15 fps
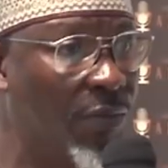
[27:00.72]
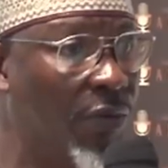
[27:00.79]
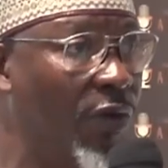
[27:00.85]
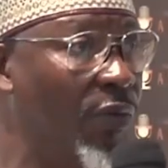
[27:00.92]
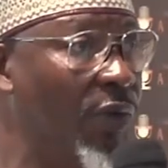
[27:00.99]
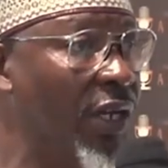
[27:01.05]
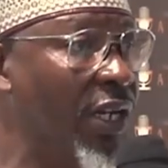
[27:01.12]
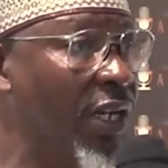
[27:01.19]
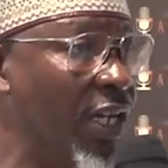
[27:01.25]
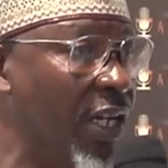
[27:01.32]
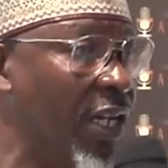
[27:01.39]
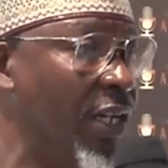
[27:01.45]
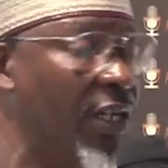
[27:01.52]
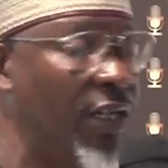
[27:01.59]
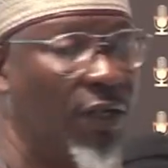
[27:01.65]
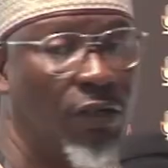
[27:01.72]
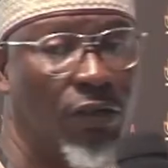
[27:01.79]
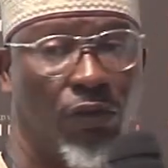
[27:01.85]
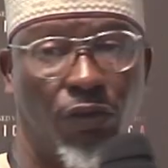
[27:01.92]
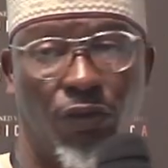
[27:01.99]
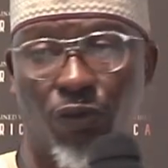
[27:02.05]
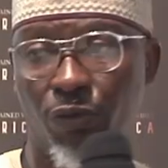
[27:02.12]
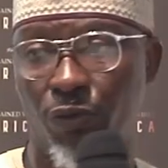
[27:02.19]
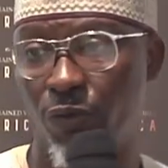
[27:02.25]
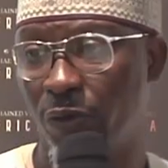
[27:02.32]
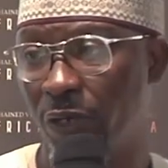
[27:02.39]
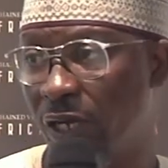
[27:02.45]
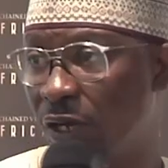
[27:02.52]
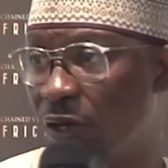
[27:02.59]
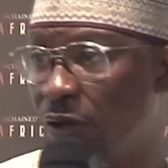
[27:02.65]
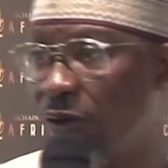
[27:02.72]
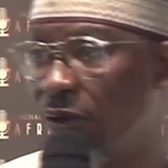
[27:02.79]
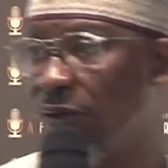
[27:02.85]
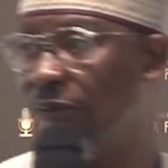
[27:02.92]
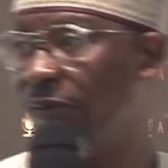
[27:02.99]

But we need to do a lot